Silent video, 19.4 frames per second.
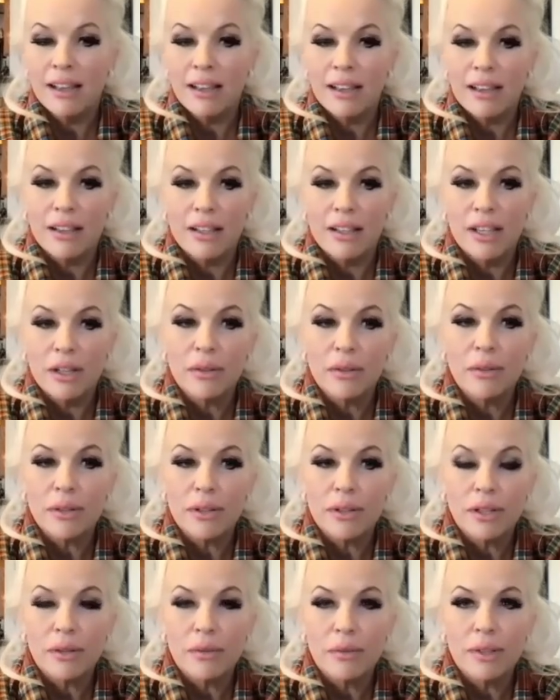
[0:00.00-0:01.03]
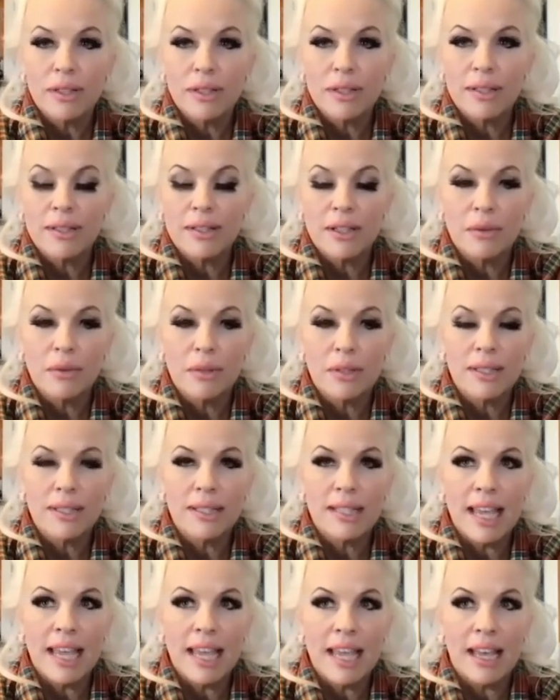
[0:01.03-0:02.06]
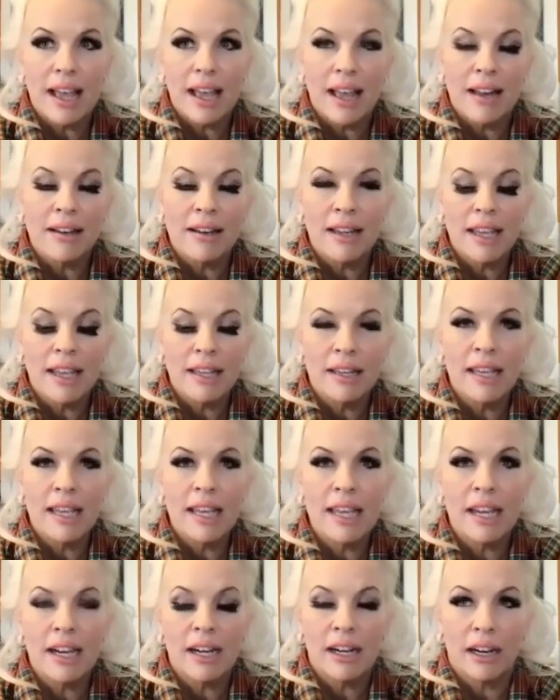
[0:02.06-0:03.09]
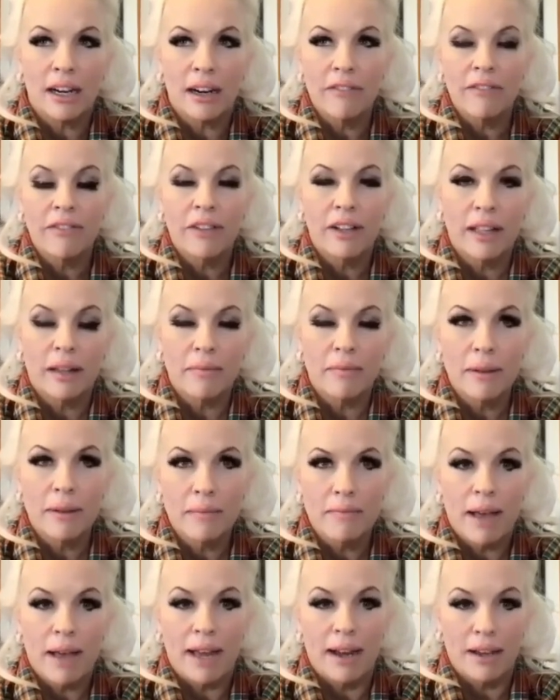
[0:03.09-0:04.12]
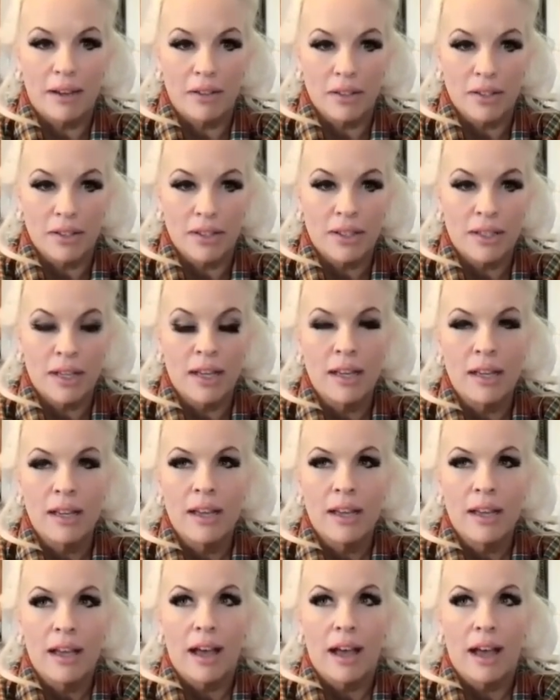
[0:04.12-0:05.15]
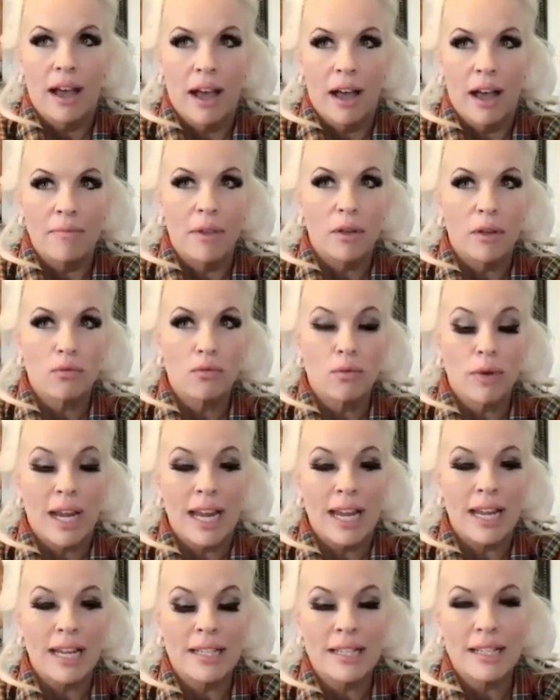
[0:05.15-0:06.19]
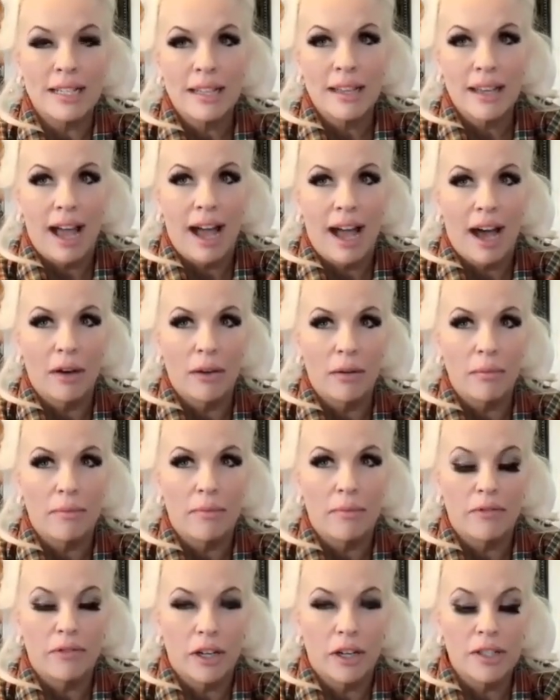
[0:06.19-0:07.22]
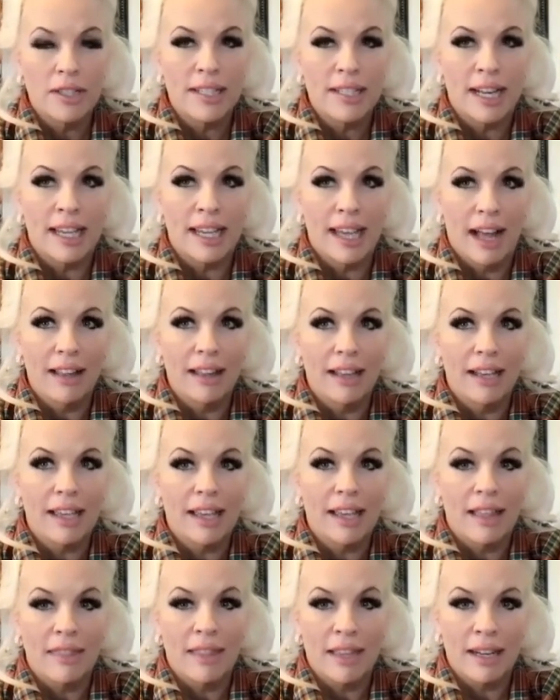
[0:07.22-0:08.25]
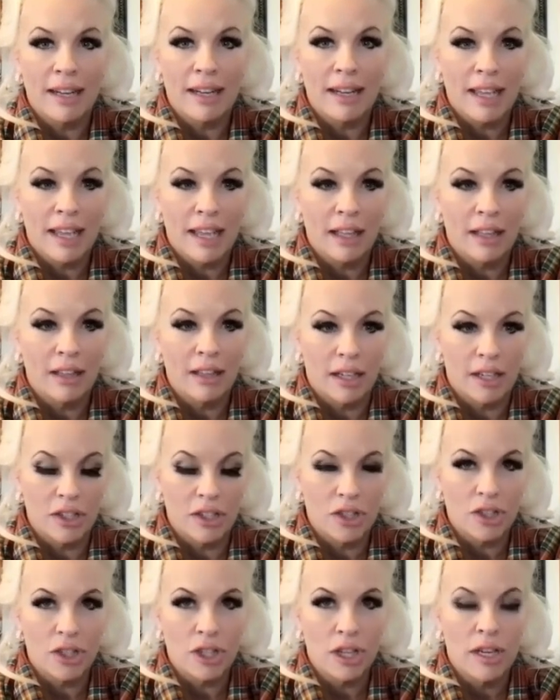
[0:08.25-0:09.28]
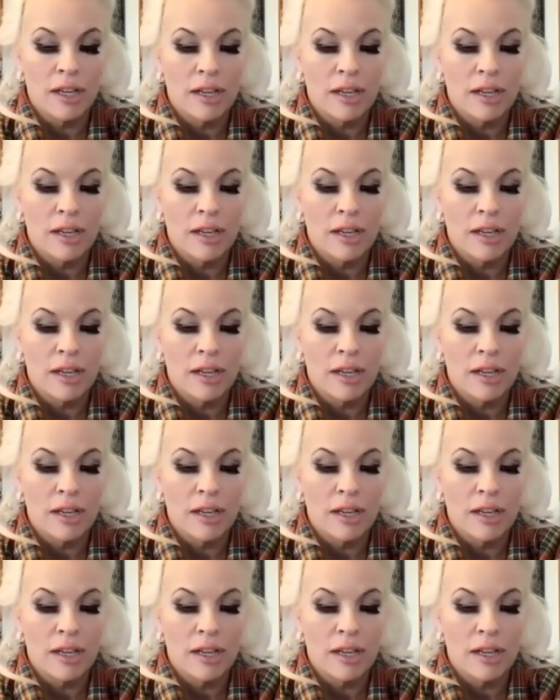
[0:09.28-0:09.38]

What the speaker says: you will see and hear Philip Beddoes read out first in Gaelic and then in English